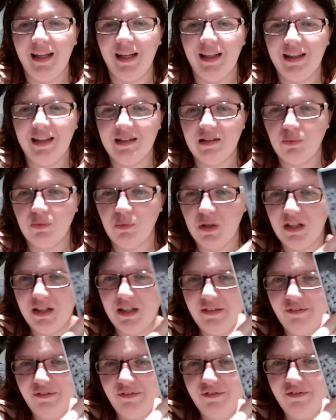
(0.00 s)
This one
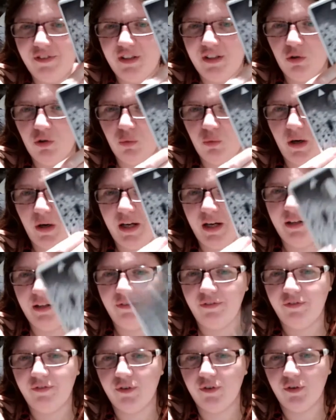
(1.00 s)
didn't feel right
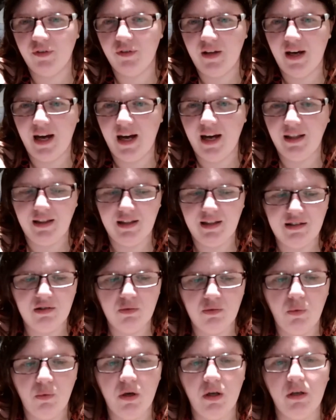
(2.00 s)
for that.
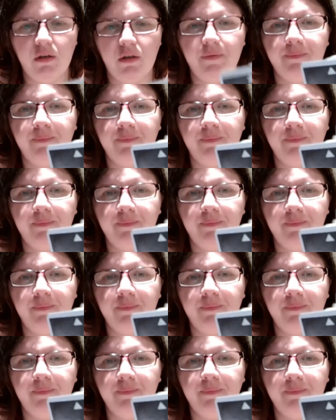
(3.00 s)
This one